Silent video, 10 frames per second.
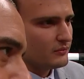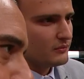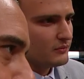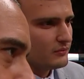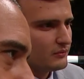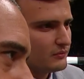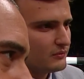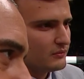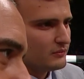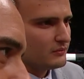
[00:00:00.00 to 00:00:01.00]

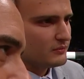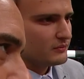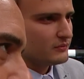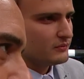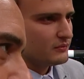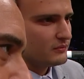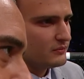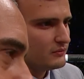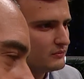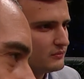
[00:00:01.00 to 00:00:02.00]

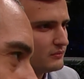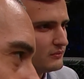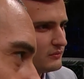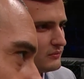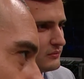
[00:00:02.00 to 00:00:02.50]
The person shown says nothing.